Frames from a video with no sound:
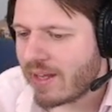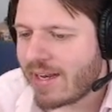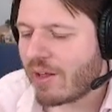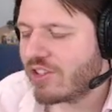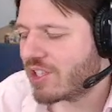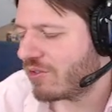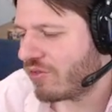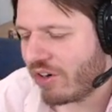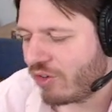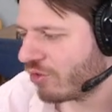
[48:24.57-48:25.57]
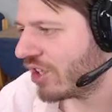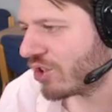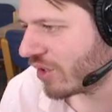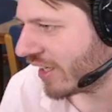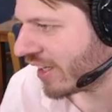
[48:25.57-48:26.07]
Now, this is very
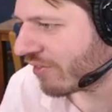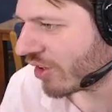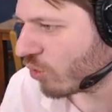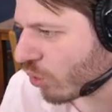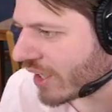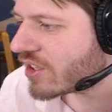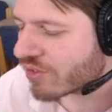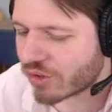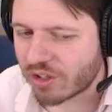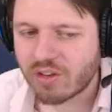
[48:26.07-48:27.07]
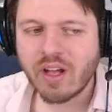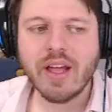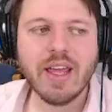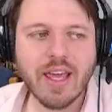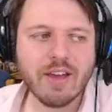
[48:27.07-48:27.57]
frustrating and very wasteful
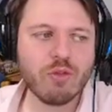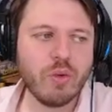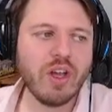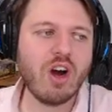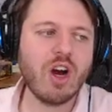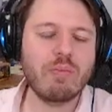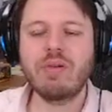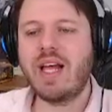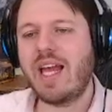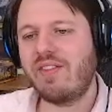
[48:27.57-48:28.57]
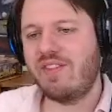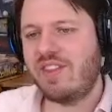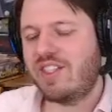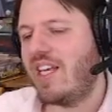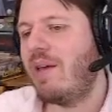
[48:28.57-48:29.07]
if we are playing
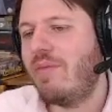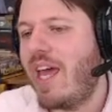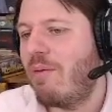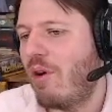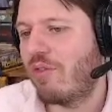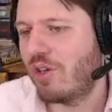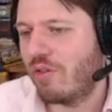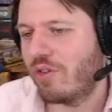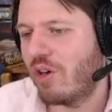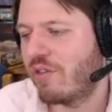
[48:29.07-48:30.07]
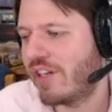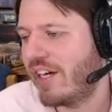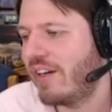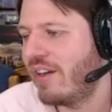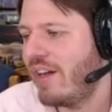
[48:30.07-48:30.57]
the same game over and over and over
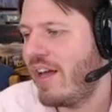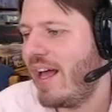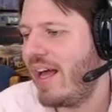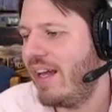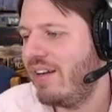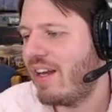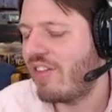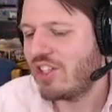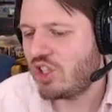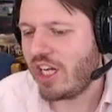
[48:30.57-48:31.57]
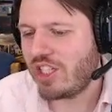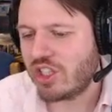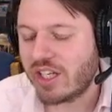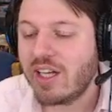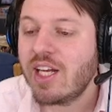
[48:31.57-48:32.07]
again and nothing's
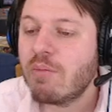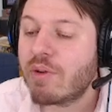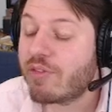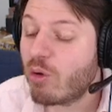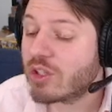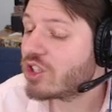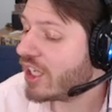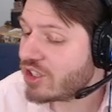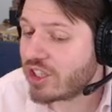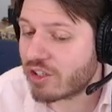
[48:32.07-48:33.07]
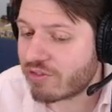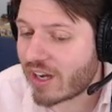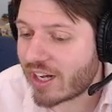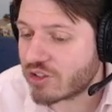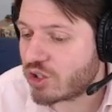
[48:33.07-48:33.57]
changing. But if you are changing your
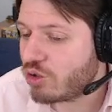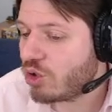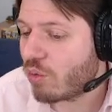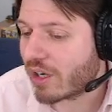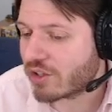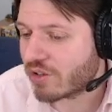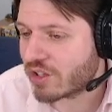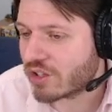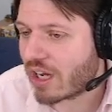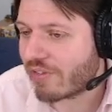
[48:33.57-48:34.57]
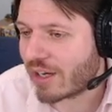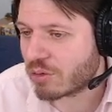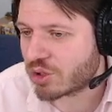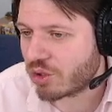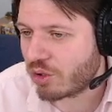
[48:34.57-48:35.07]
files, you do want to turn this off, and I will
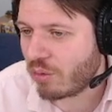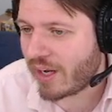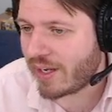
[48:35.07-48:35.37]
show you why.